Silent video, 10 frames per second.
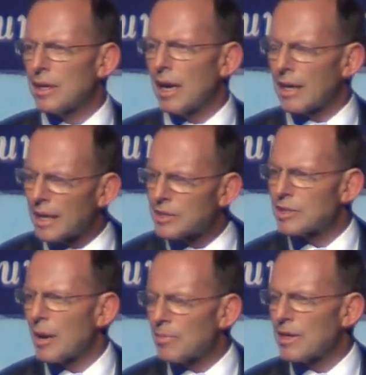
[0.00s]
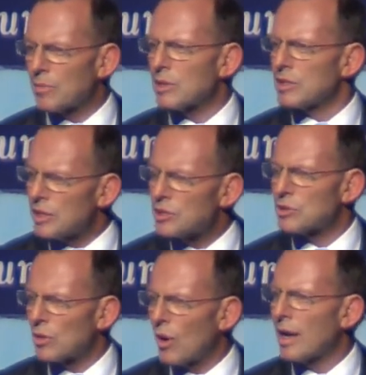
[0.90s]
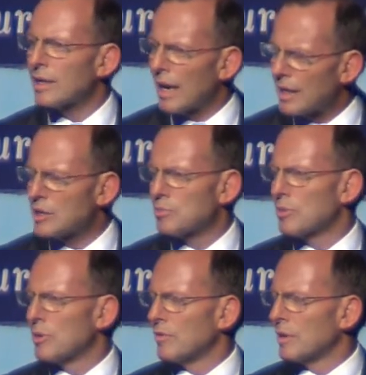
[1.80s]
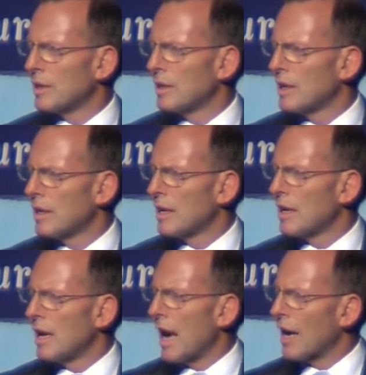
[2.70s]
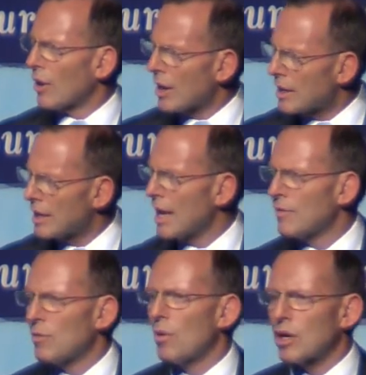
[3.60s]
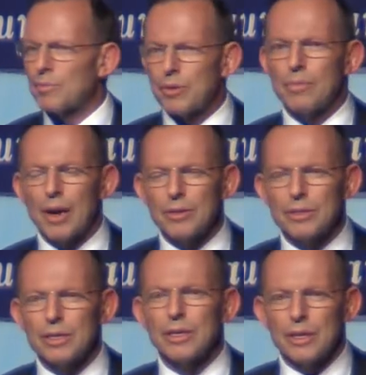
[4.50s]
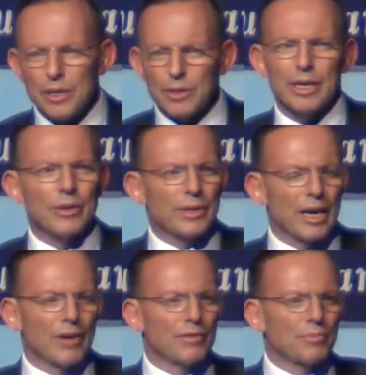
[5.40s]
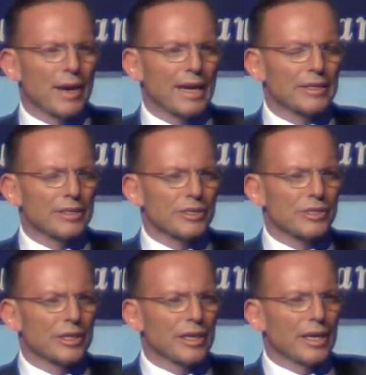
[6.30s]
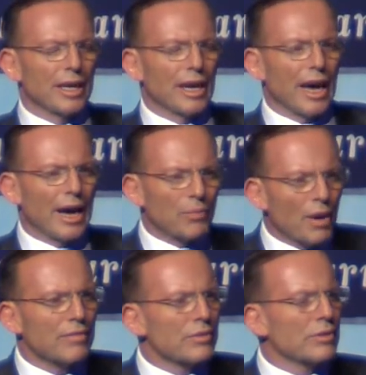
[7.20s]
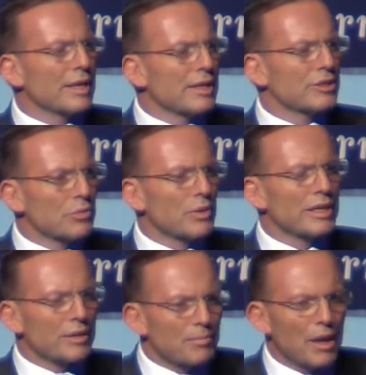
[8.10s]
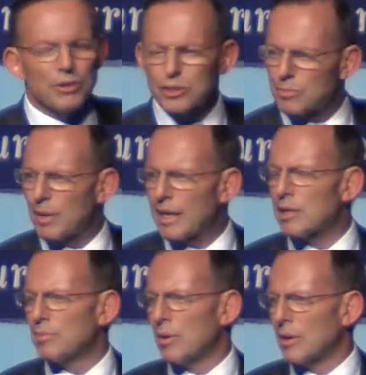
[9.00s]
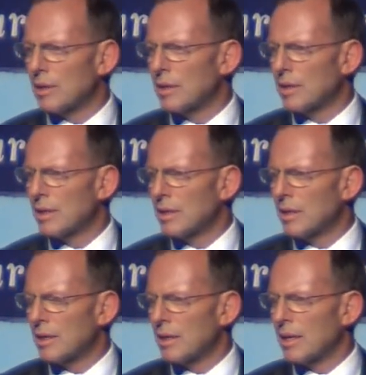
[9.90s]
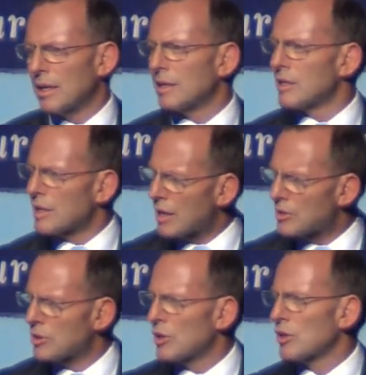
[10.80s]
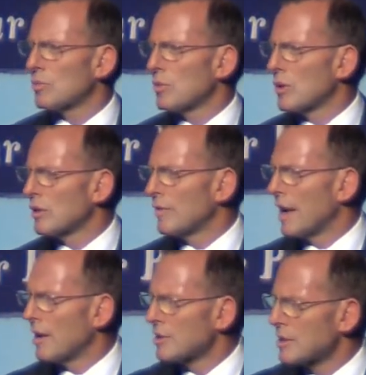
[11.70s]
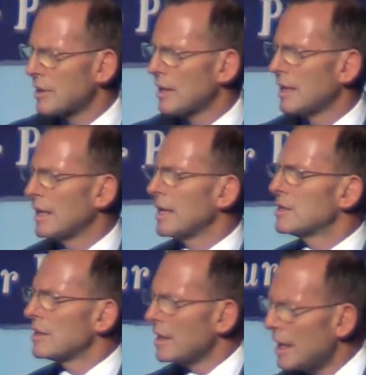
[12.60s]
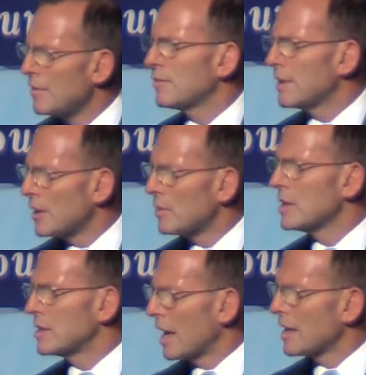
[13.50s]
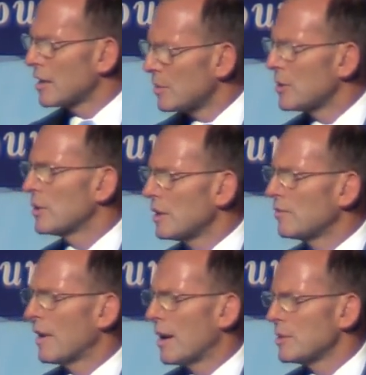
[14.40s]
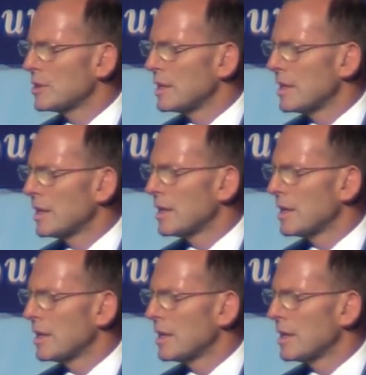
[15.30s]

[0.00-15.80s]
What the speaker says: against something which is tried and is proven. And I never want to promote theory over practice. And one of the things that we can most depend upon in this uncertain world of ours is that if there is a community pharmacy